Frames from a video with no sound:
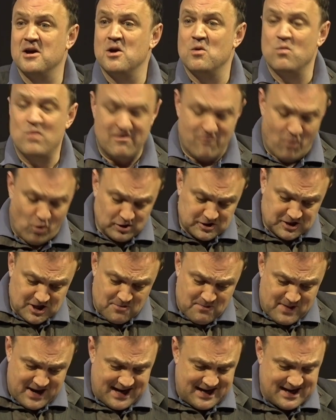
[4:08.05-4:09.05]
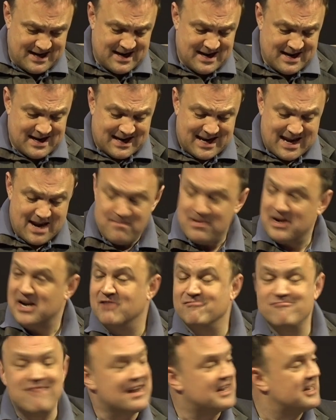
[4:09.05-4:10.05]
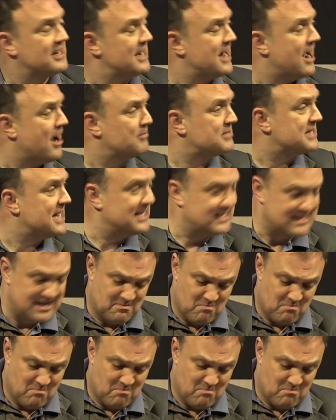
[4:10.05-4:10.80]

We've also been keeping a regularly updated